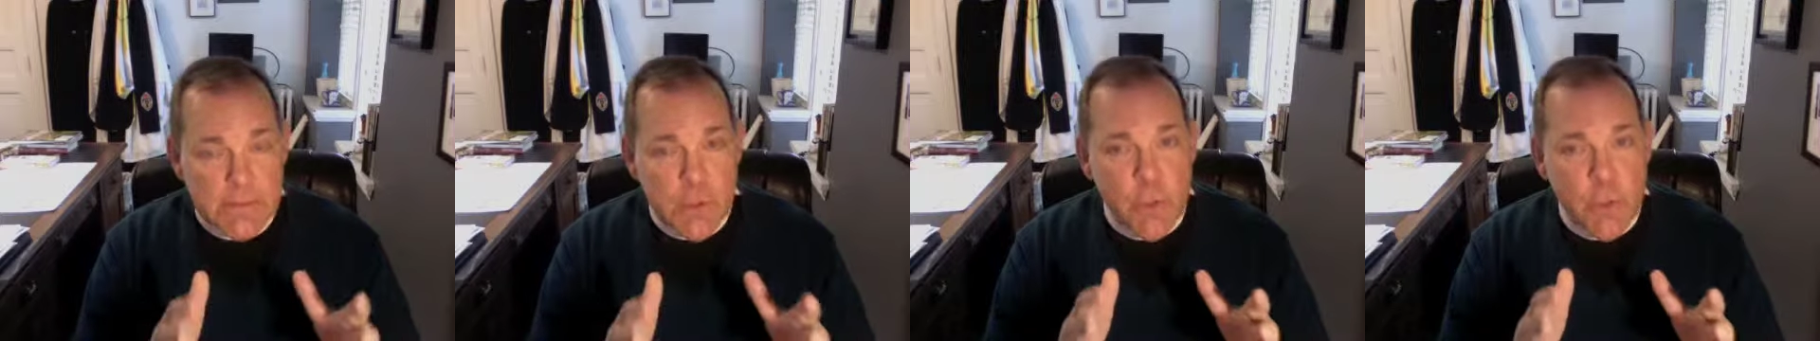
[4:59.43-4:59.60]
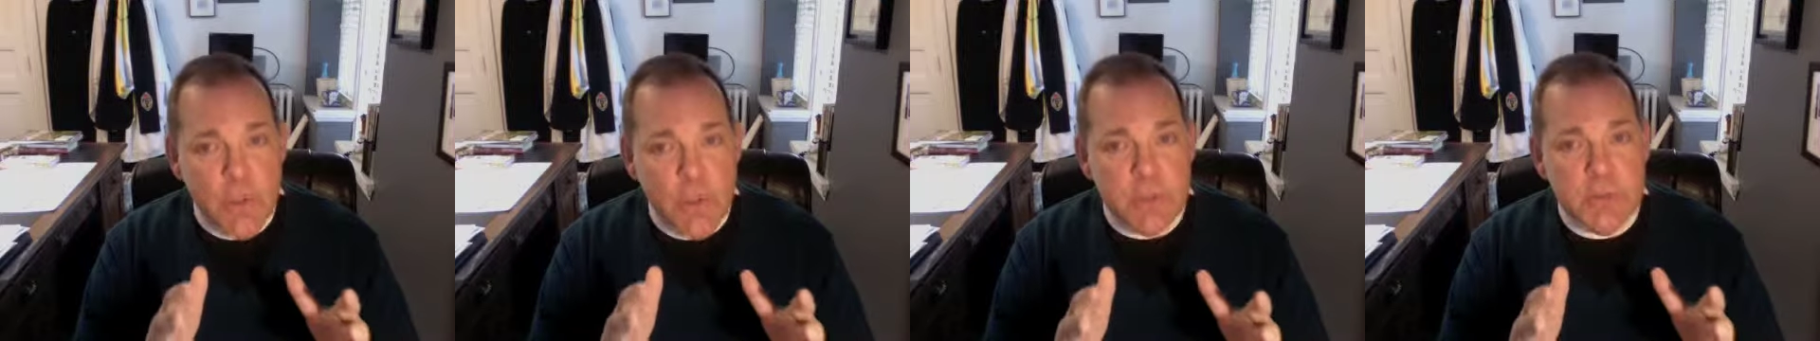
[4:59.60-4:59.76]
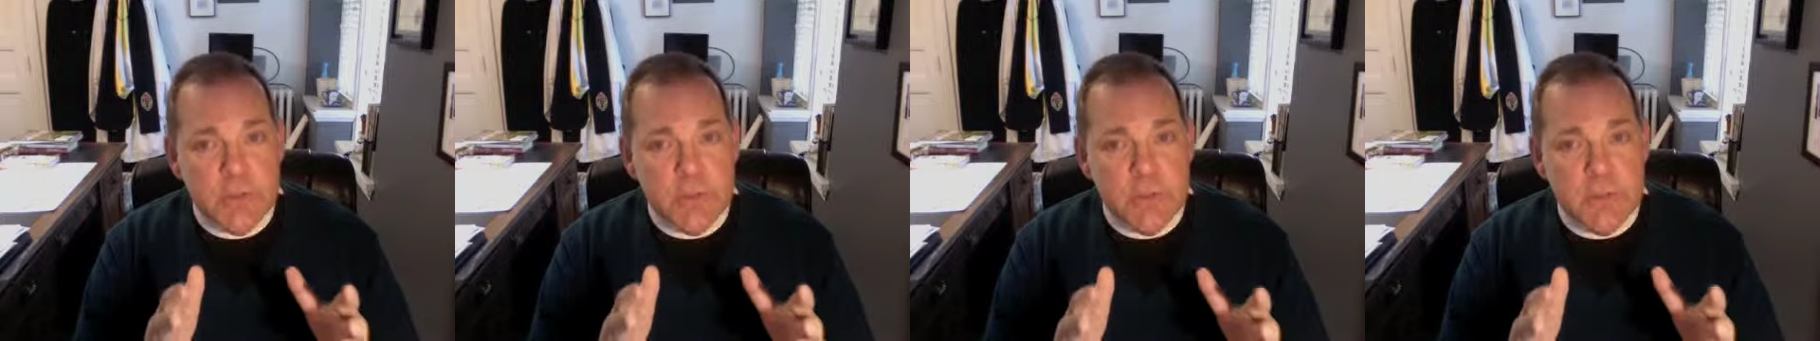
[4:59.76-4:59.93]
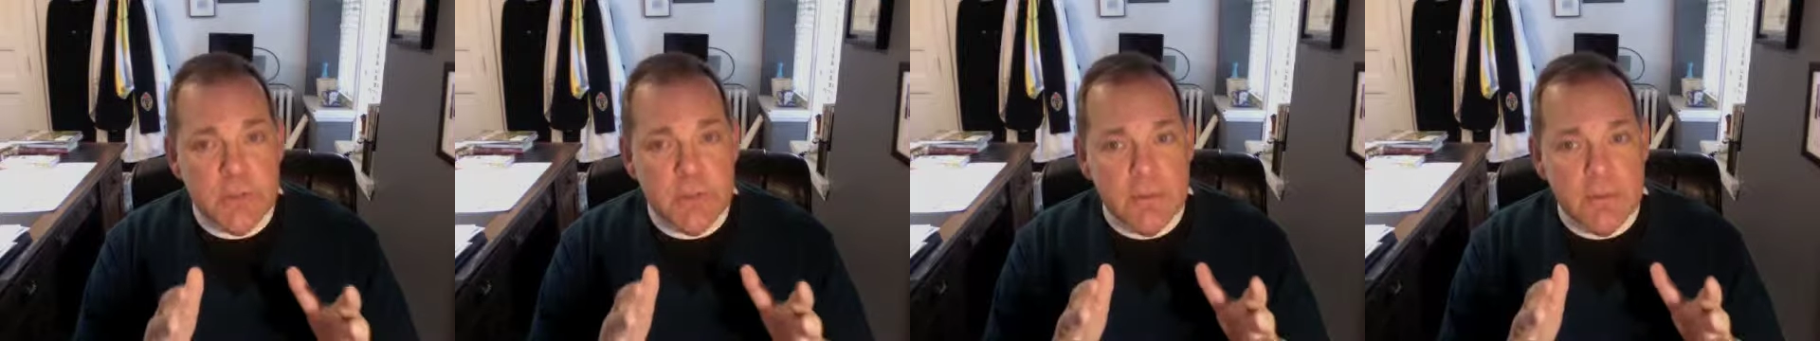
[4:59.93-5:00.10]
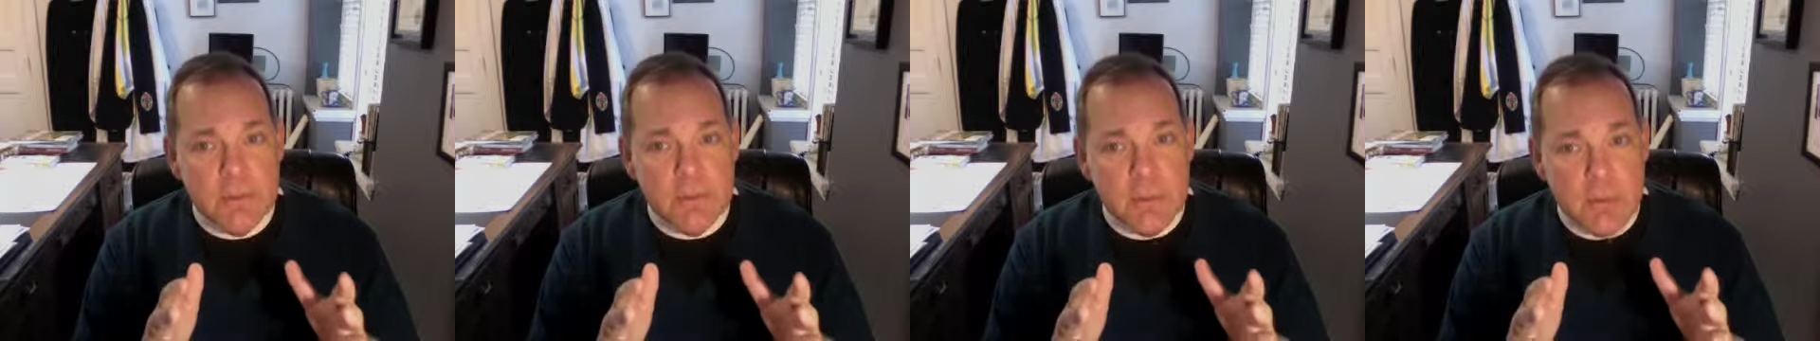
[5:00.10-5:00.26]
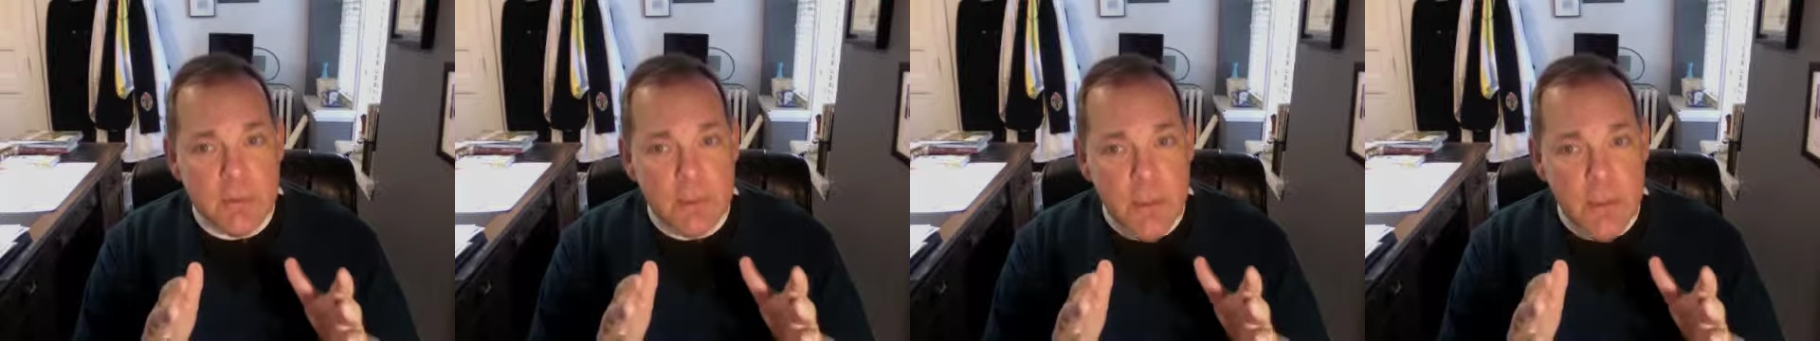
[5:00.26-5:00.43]
going to be
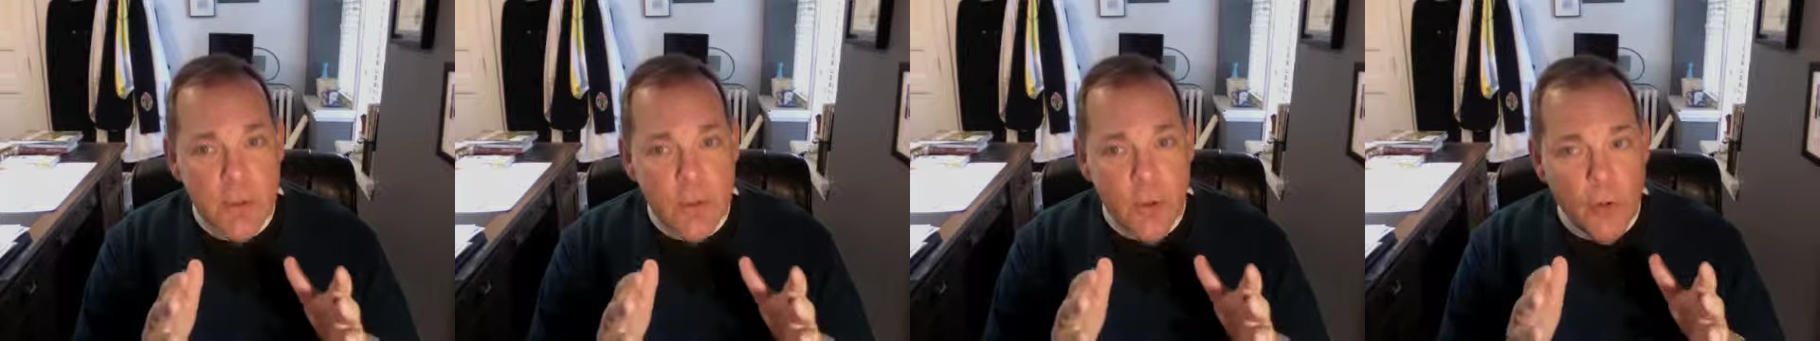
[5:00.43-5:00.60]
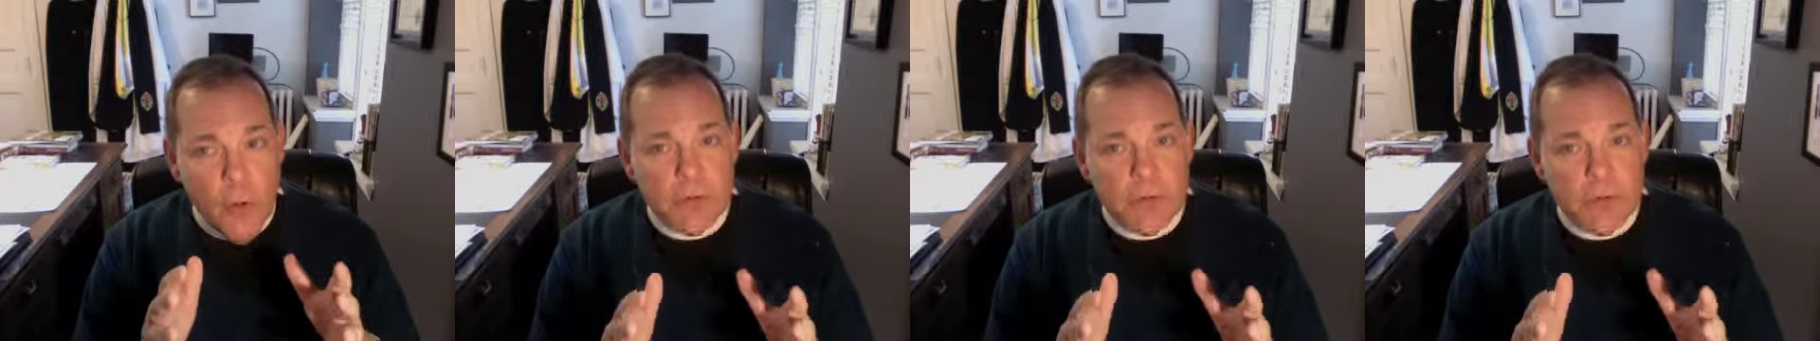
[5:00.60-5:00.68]
the